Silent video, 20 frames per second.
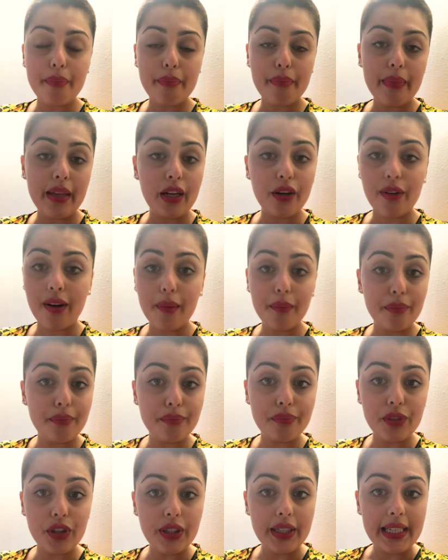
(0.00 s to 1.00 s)
milligram
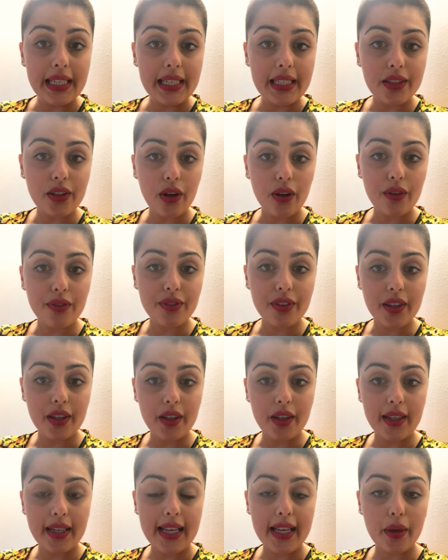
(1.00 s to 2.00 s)
you need of
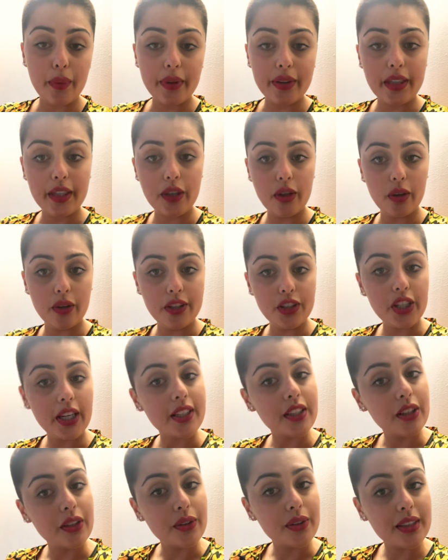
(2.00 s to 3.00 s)
the liquid that you're
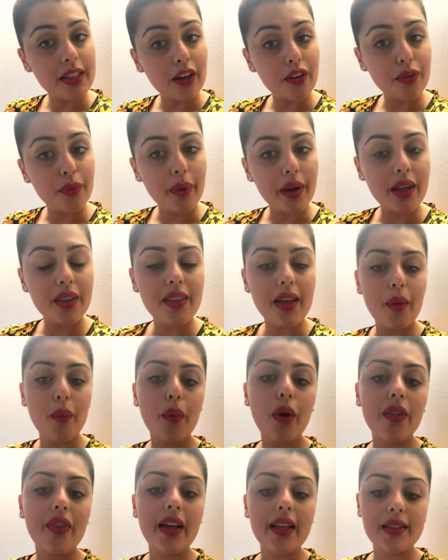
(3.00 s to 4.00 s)
injecting yourself with,
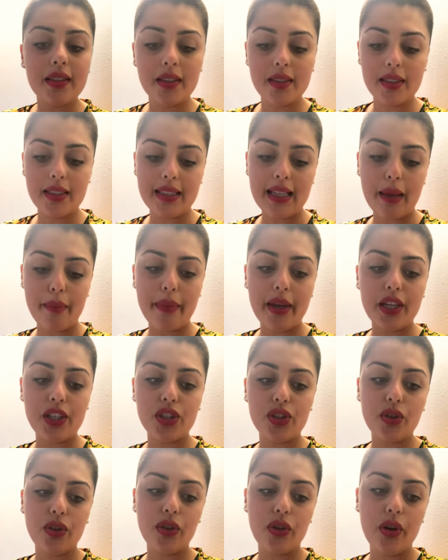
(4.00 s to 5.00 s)
and what that does is that
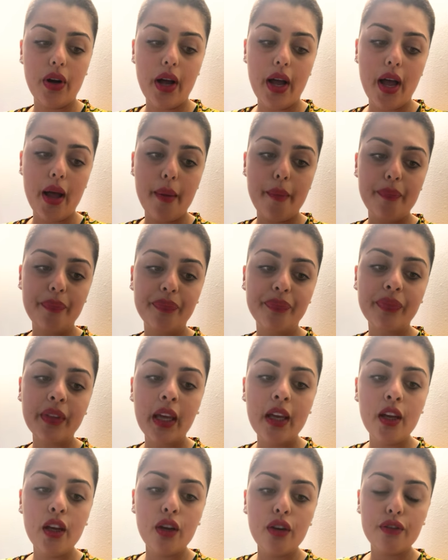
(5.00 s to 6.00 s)
makes your
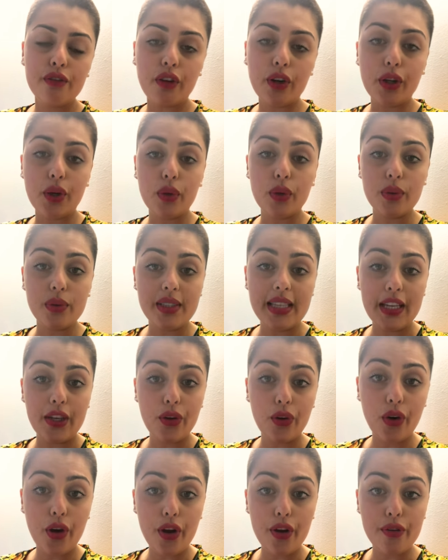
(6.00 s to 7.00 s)
follicles
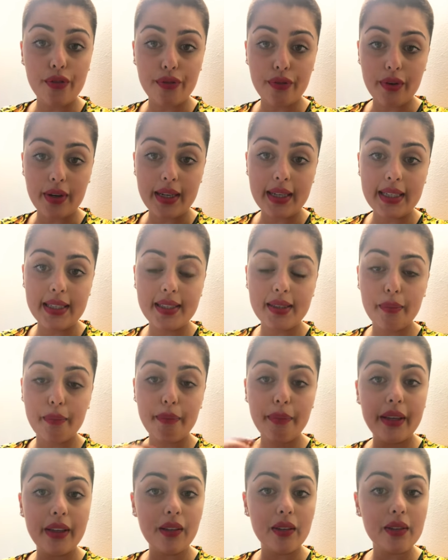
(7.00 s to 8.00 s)
in your ovaries
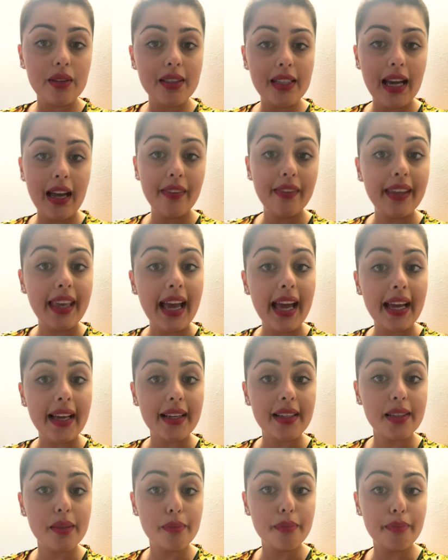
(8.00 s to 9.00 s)
build and the
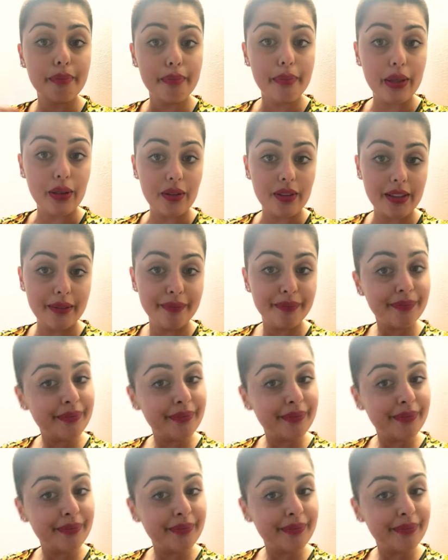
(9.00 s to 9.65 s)
eggs build,